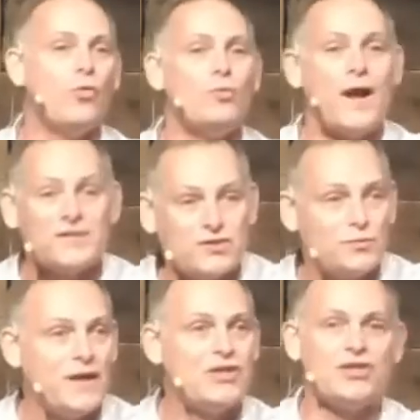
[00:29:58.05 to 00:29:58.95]

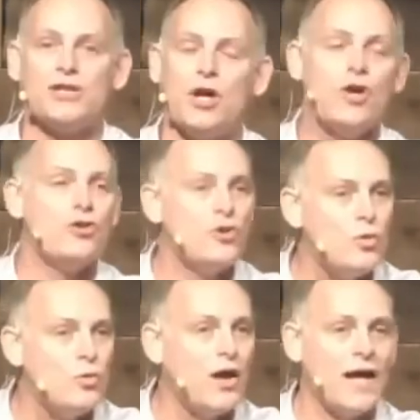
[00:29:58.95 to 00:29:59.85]
restoration,
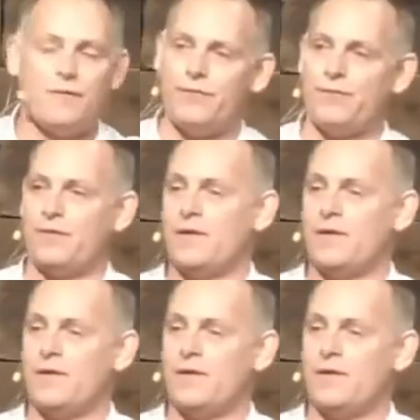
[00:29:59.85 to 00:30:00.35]
new life.